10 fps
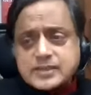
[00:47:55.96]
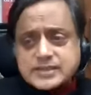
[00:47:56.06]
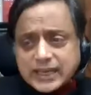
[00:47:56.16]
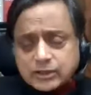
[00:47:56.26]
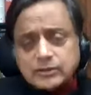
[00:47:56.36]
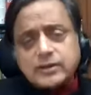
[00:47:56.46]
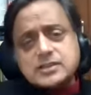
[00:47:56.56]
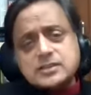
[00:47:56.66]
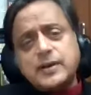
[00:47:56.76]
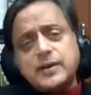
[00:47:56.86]

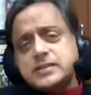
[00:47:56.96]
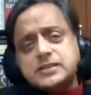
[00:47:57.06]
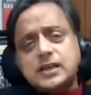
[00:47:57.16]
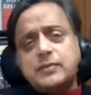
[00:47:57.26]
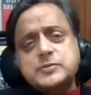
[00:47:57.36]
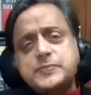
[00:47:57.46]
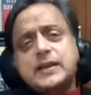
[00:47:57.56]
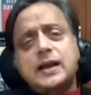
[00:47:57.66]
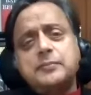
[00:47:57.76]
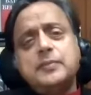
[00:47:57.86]
secularism as a term has
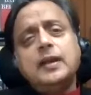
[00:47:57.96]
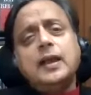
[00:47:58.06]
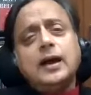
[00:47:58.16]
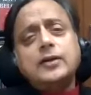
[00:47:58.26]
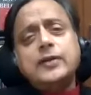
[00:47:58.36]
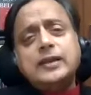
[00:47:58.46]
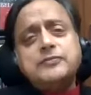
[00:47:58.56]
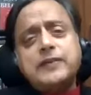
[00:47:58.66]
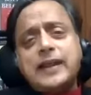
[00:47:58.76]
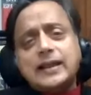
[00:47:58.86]
become a
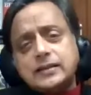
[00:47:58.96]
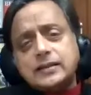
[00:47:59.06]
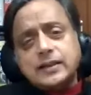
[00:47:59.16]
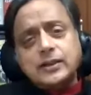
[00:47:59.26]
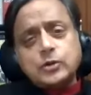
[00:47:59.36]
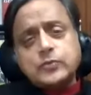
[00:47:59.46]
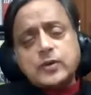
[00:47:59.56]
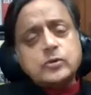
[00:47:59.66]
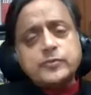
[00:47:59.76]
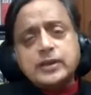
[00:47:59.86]
red flag that the
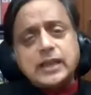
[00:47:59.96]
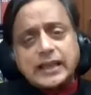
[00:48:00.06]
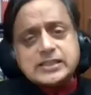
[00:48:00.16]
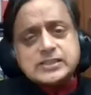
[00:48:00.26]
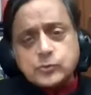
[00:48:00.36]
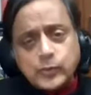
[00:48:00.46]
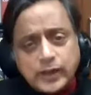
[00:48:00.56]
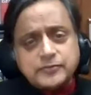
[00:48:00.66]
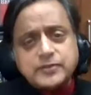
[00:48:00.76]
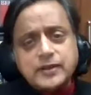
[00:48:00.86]
Hindutva movement likes to
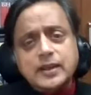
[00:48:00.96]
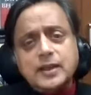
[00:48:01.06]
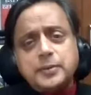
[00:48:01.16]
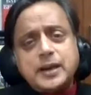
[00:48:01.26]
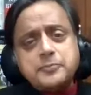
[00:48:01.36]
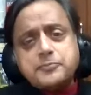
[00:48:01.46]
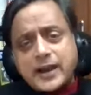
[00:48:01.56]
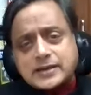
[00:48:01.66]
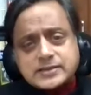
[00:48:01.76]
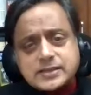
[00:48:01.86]
wave. But in
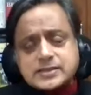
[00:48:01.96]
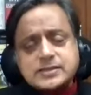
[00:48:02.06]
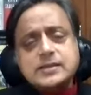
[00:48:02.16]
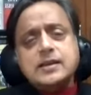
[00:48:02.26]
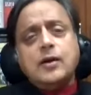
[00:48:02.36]
practice,